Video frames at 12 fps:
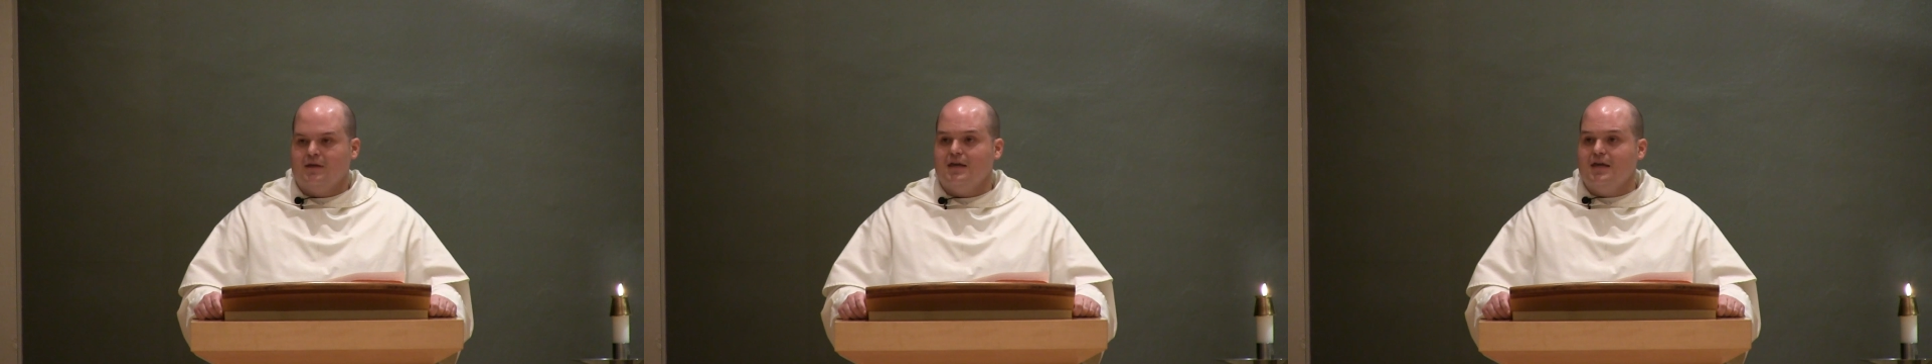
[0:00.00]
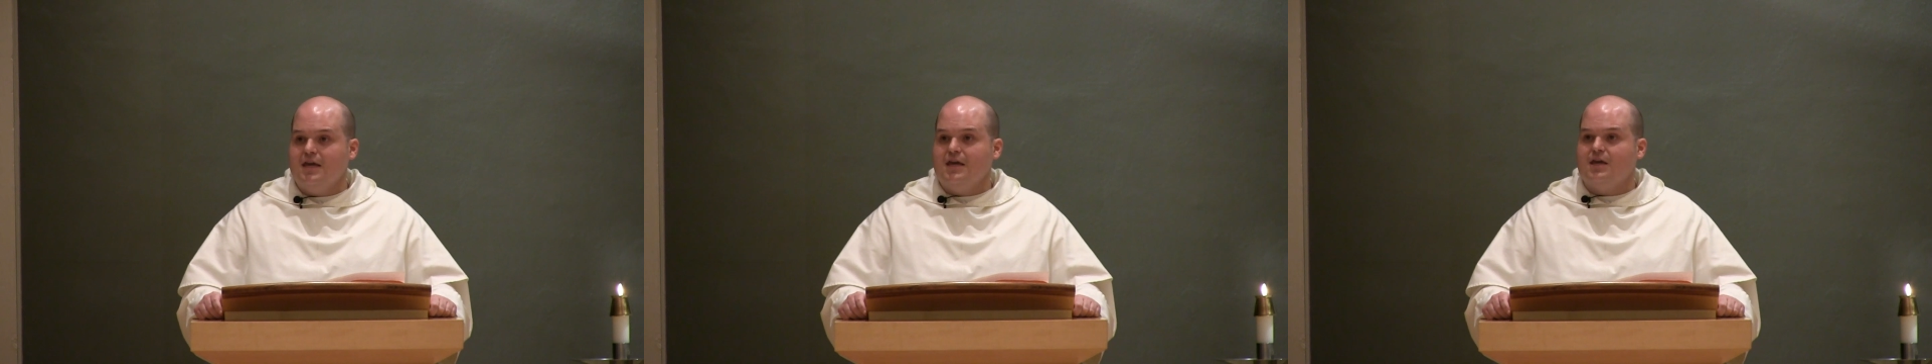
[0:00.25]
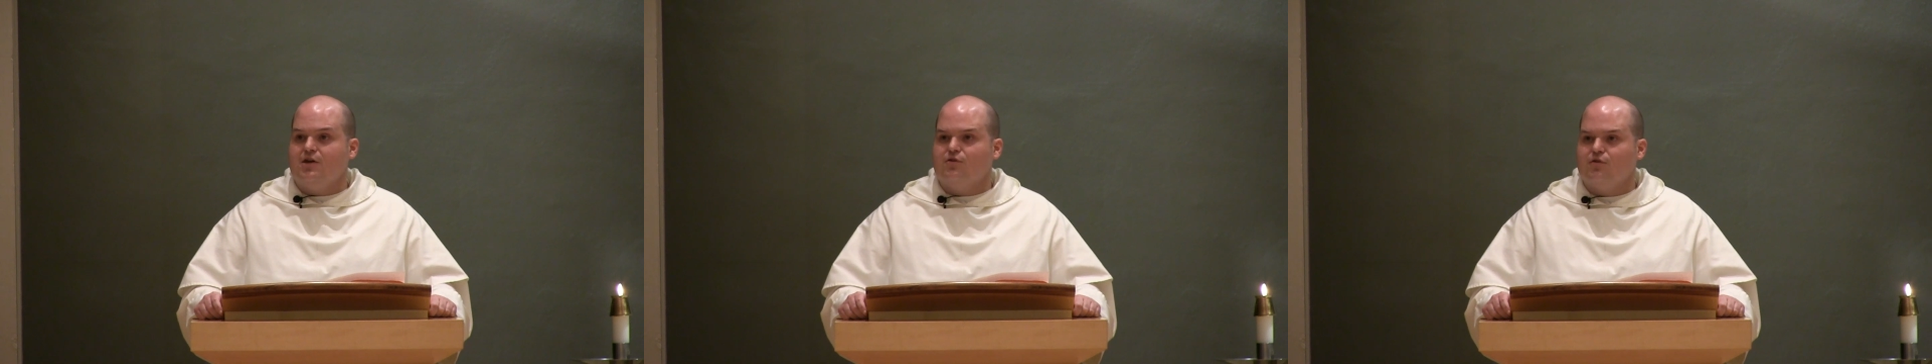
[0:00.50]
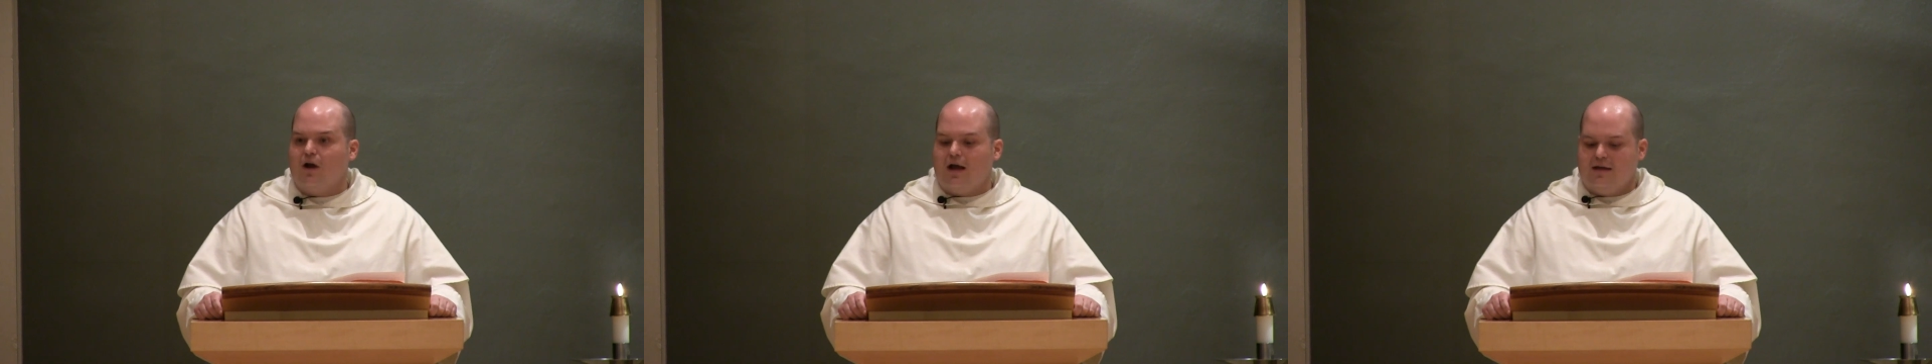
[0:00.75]
He,
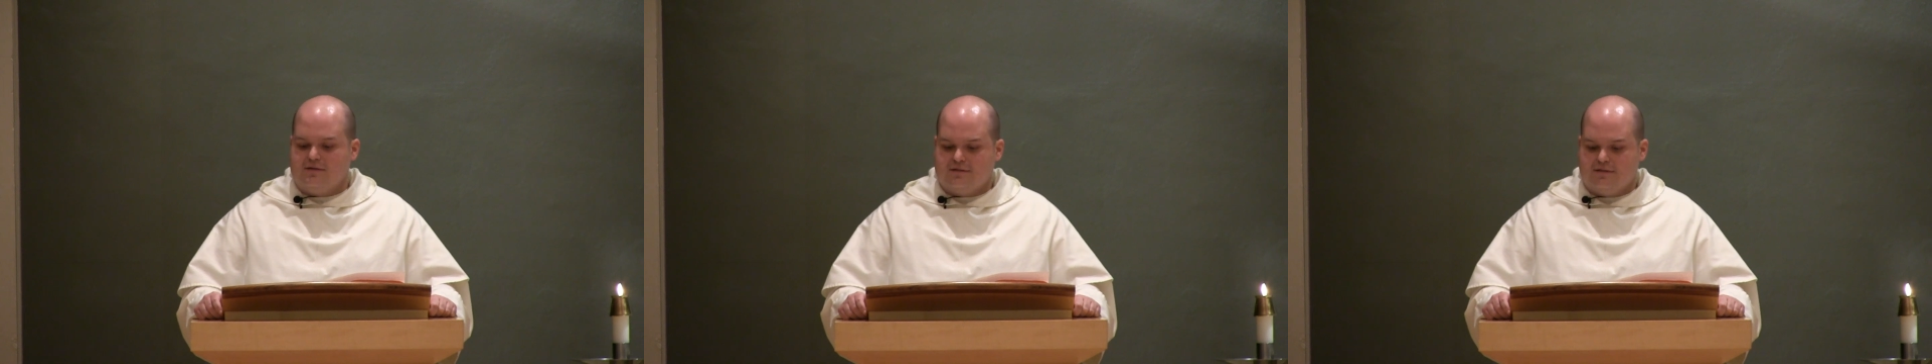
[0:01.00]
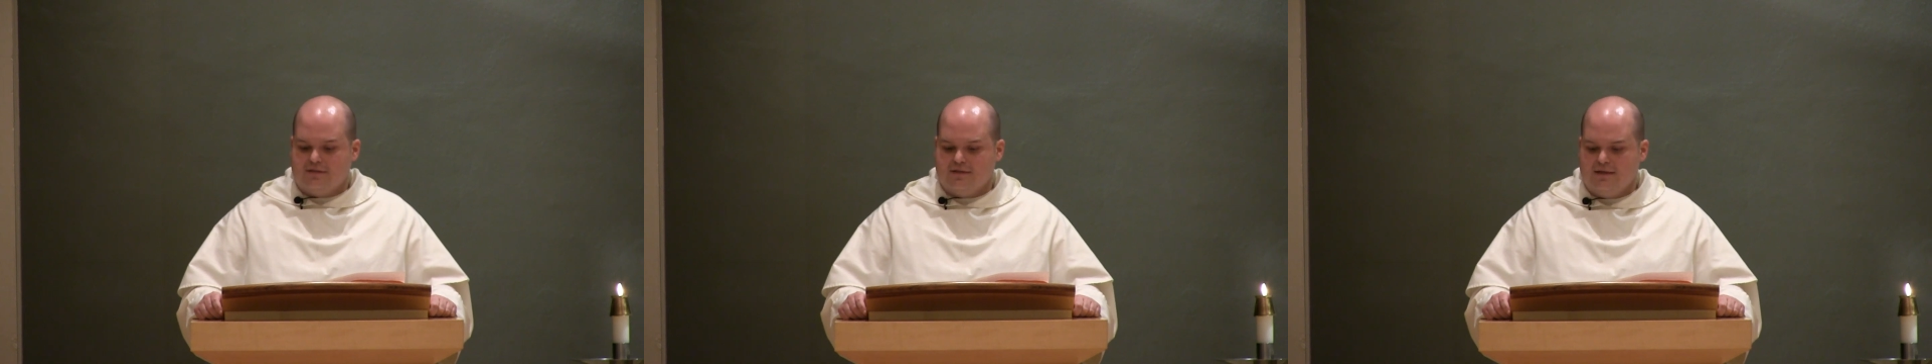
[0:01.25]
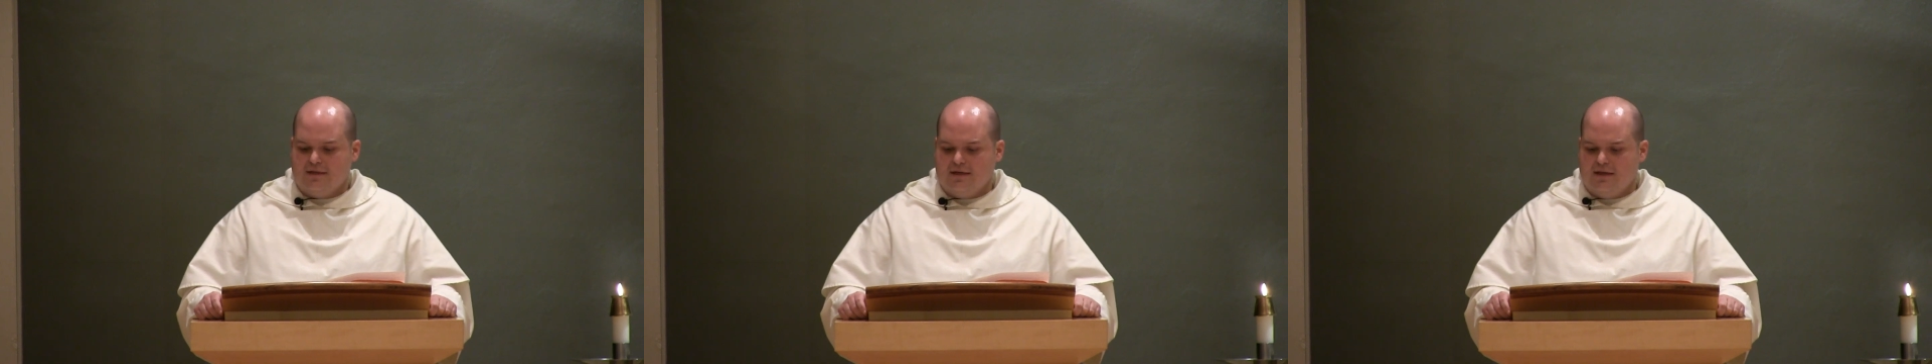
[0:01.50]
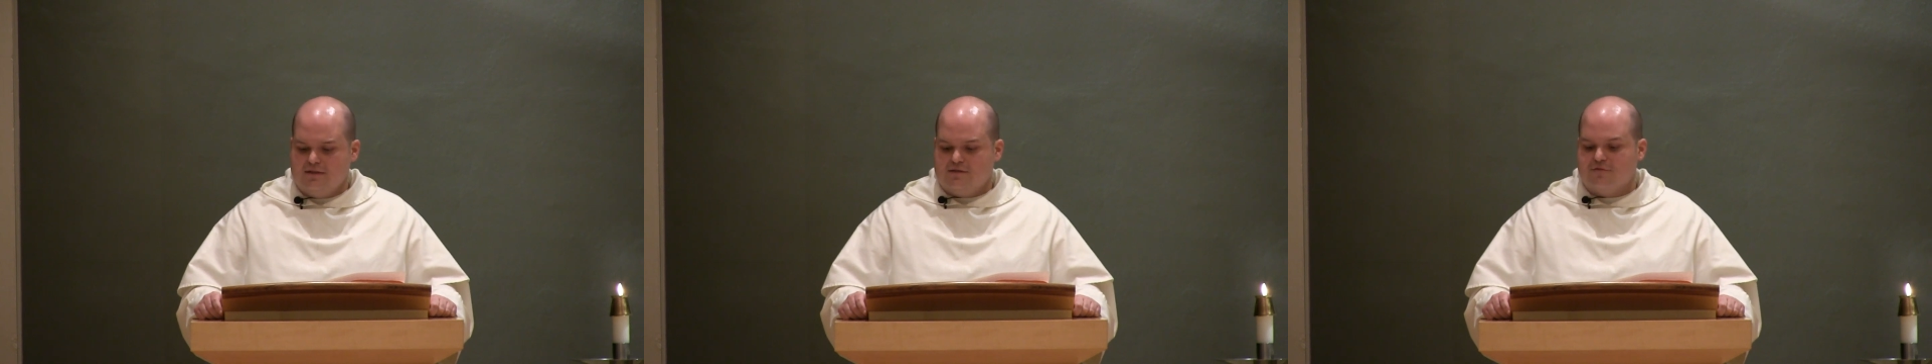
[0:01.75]
Christ, is